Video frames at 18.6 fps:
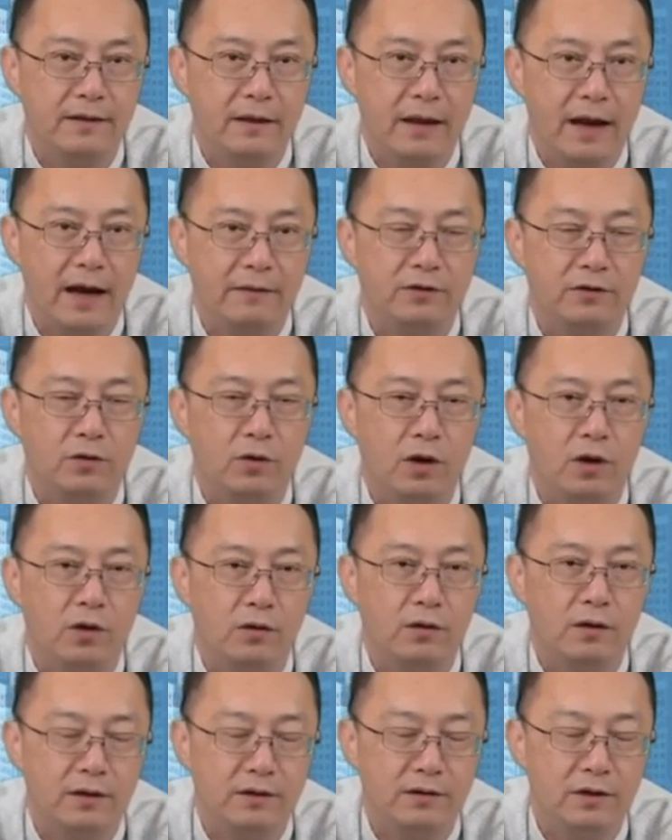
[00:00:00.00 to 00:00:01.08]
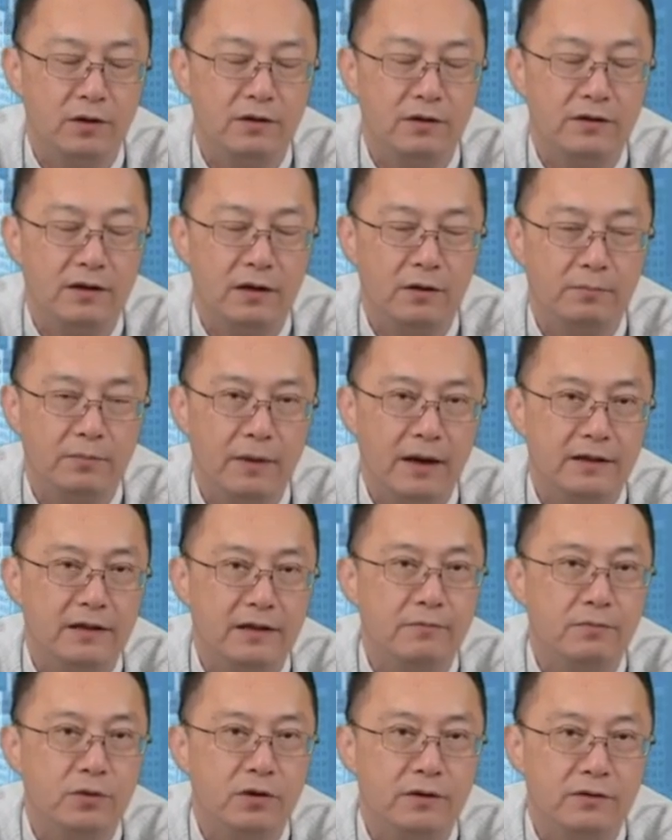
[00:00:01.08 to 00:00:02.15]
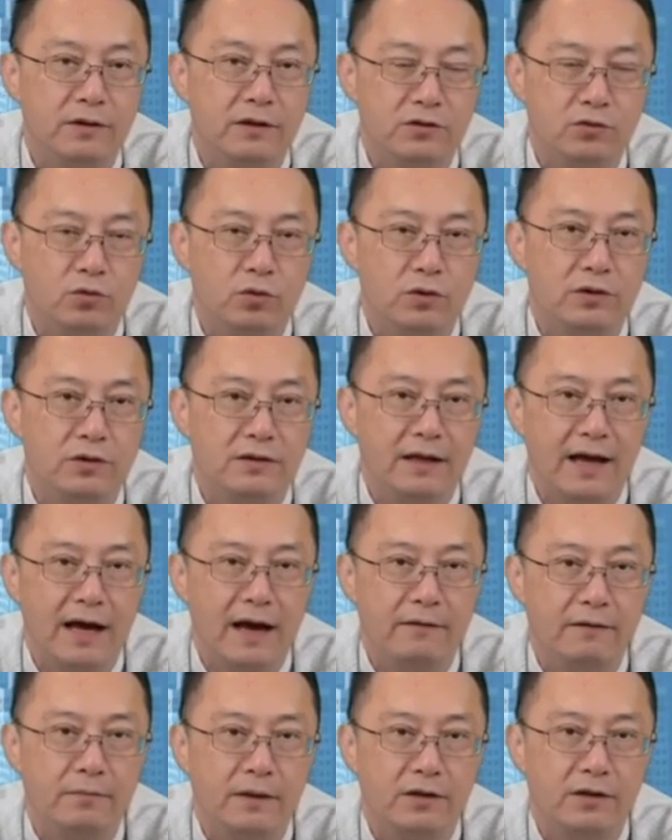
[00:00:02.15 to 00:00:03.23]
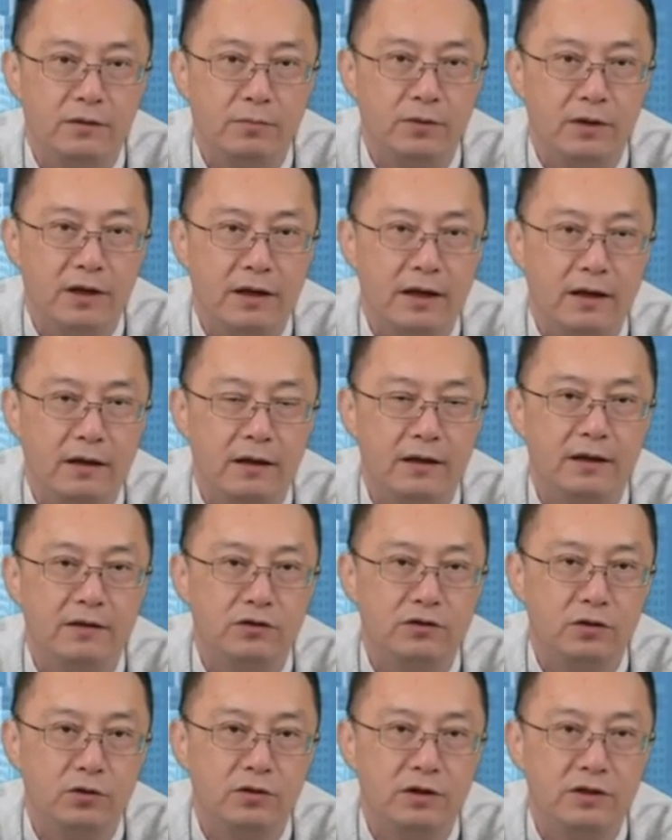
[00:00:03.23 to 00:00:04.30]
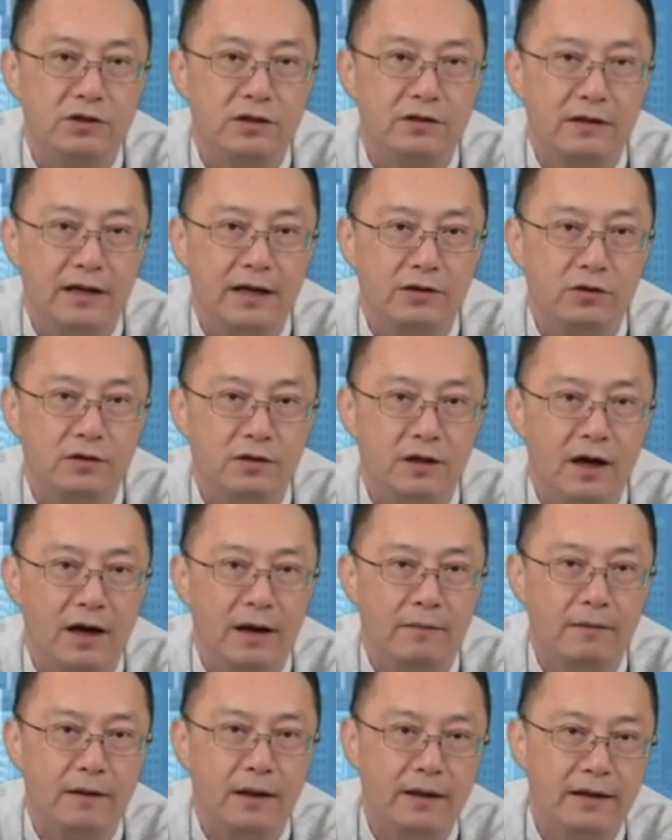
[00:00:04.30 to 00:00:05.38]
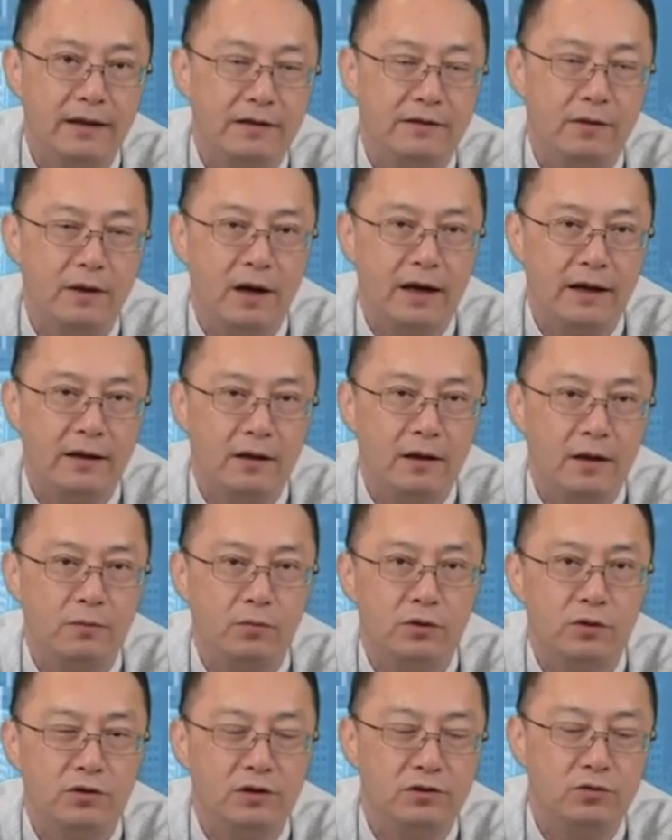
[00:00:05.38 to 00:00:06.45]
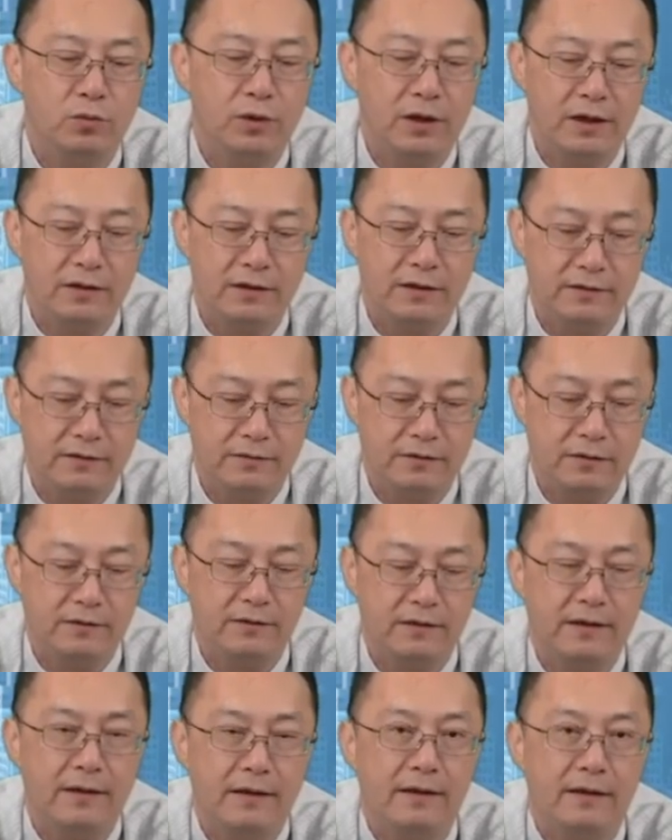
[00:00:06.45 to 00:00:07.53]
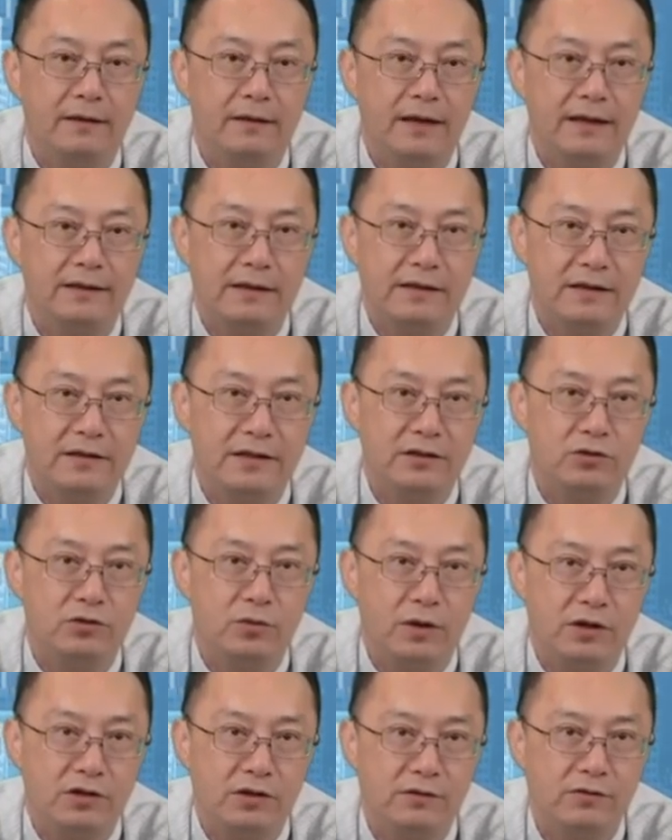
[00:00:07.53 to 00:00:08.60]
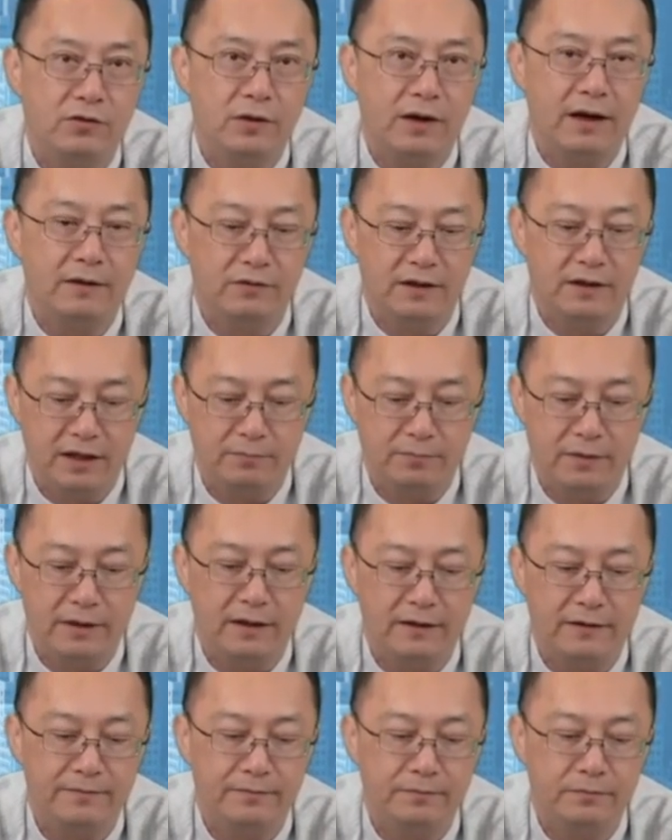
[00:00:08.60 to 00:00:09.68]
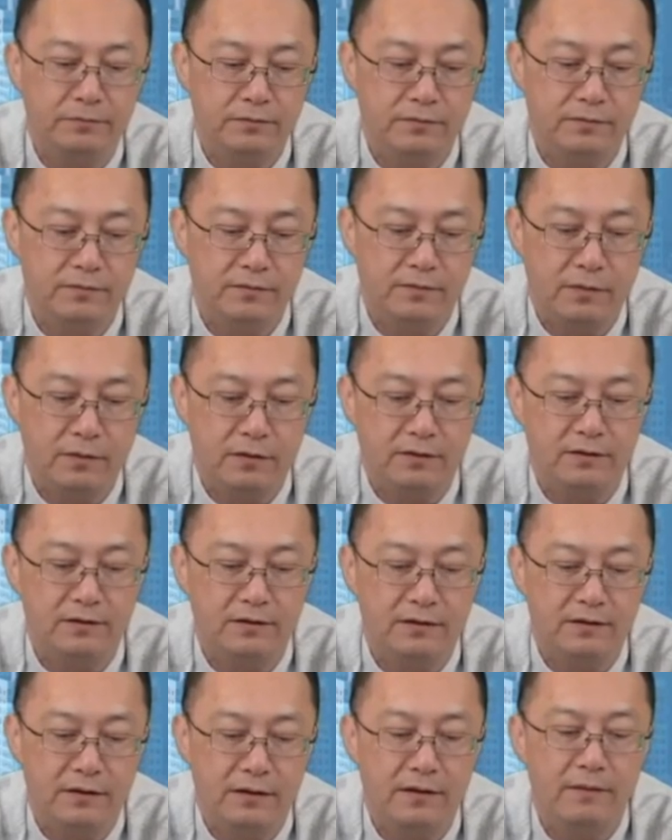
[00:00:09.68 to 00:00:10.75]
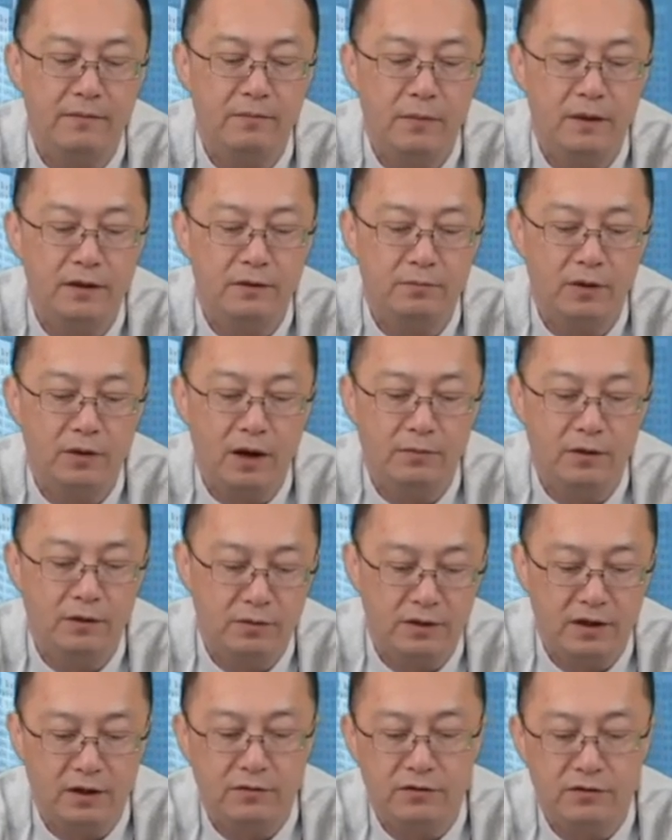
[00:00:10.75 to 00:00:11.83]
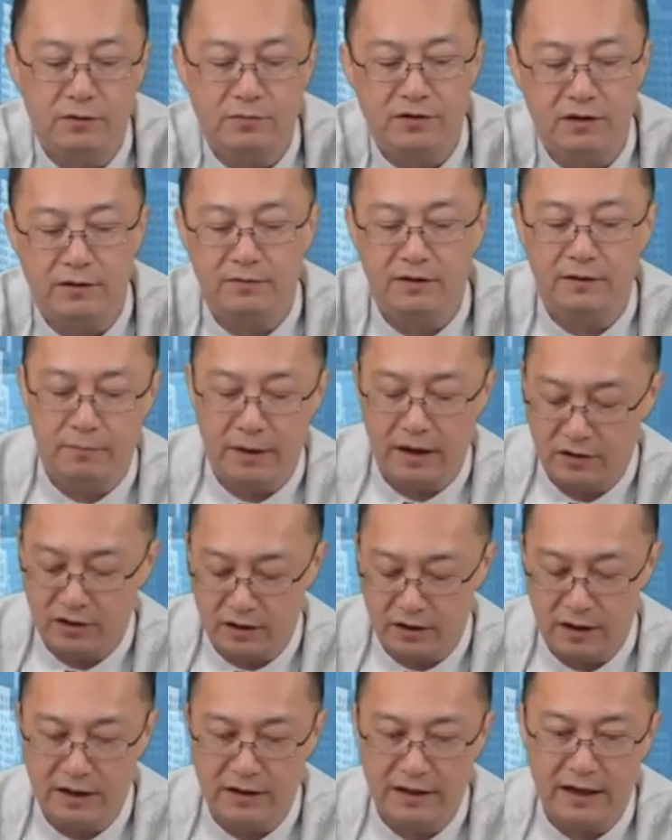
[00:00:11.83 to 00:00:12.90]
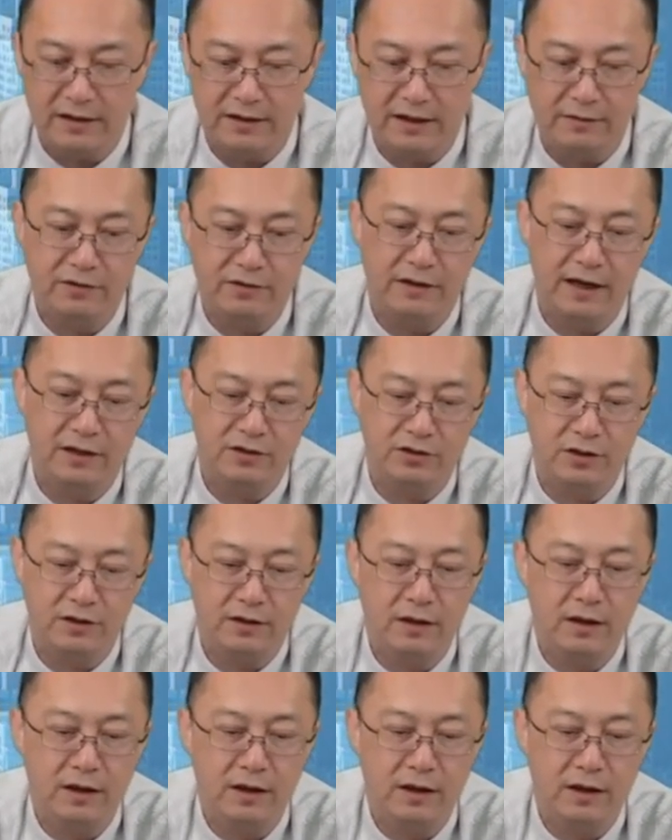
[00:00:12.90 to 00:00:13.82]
After all, there are still plenty of previous orders that haven't been completed, so you can just take your time. It's fine, we'll just wait. That's the situation for every company. But the problem comes from something mentioned in the nickname section.